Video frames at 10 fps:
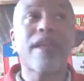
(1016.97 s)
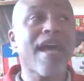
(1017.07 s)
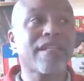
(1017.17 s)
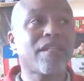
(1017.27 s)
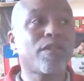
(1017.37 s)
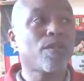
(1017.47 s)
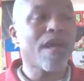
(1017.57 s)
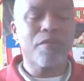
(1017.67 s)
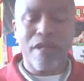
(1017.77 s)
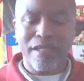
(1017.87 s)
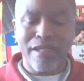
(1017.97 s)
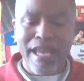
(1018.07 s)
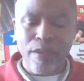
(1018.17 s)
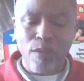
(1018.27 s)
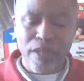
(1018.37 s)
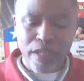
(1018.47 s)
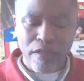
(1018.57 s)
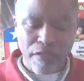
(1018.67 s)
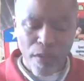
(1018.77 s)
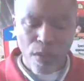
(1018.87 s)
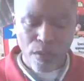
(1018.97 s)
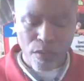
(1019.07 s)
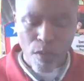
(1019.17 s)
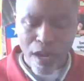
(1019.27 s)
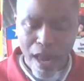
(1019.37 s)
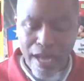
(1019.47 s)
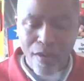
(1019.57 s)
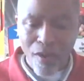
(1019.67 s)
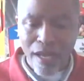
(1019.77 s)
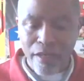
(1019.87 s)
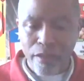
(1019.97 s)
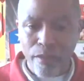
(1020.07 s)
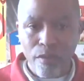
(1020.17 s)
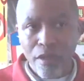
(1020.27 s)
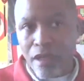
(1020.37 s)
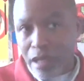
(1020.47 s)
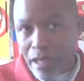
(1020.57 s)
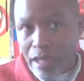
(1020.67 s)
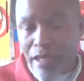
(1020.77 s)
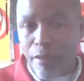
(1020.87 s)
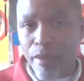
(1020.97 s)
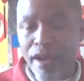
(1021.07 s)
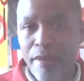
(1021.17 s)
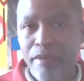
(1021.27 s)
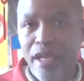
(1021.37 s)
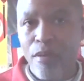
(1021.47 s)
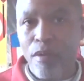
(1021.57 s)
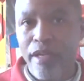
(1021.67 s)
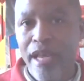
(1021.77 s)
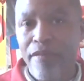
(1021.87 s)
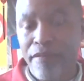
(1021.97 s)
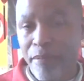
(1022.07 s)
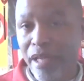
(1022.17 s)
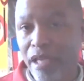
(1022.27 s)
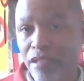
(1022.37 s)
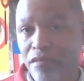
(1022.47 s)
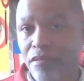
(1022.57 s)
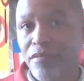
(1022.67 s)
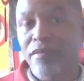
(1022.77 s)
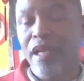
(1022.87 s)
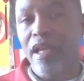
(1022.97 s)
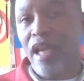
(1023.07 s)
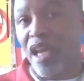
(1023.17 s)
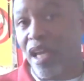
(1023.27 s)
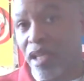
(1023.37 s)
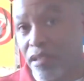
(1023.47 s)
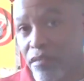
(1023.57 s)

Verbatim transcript: not to do, I'm trying to stay in within the fold of what I know how to do, then perhaps that'll work out for me. And